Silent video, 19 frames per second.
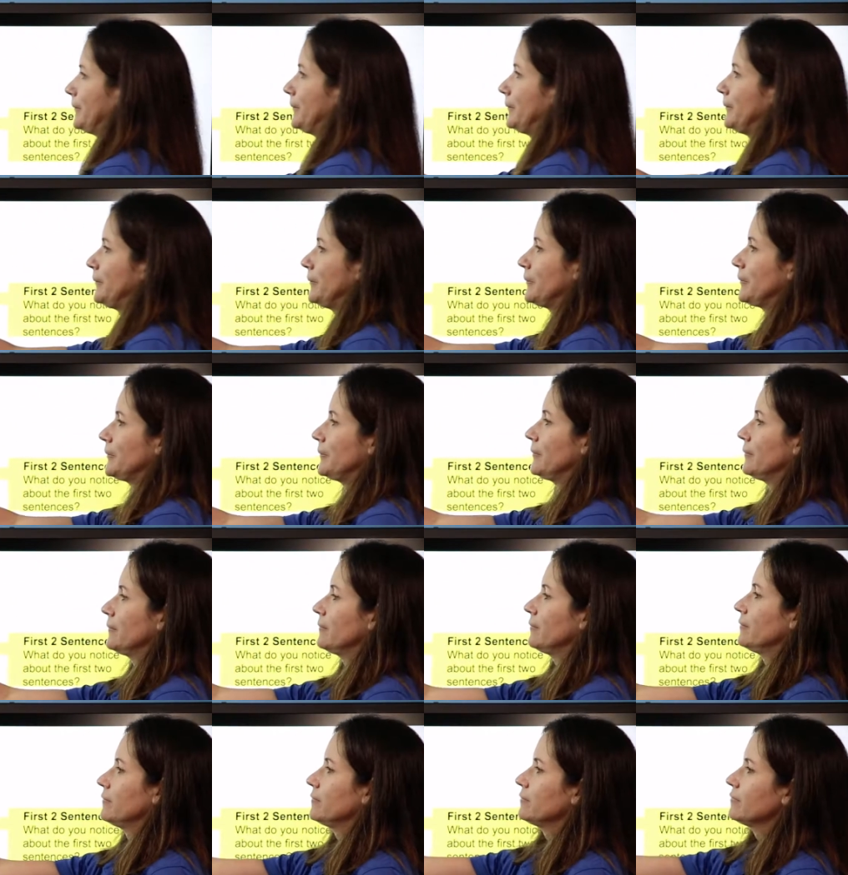
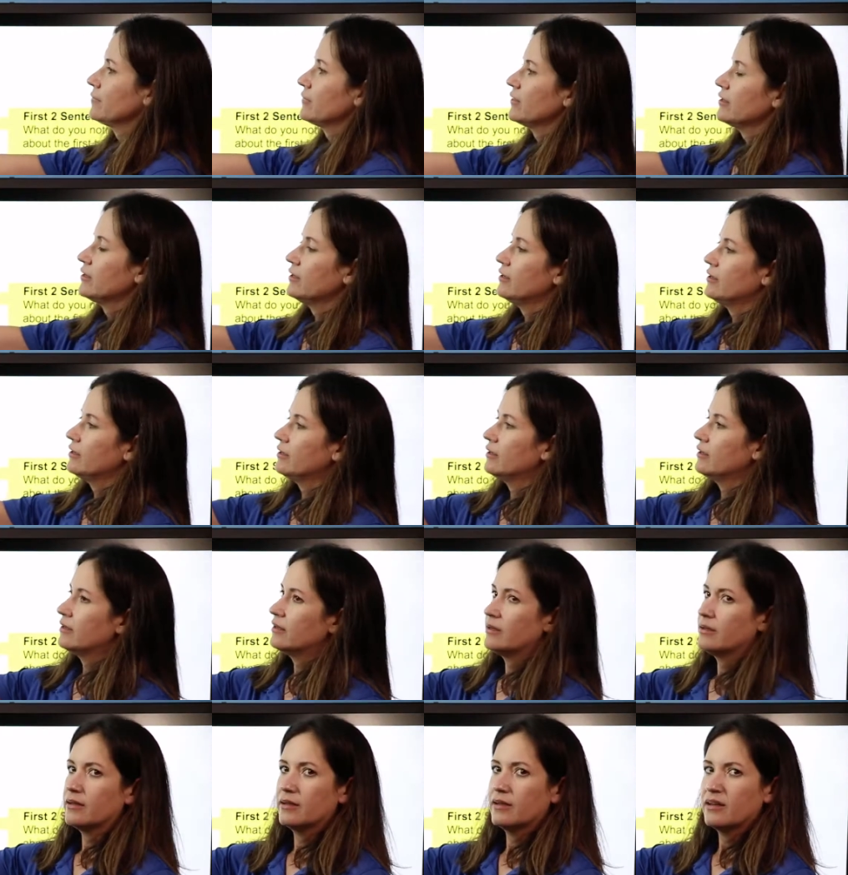[no speech]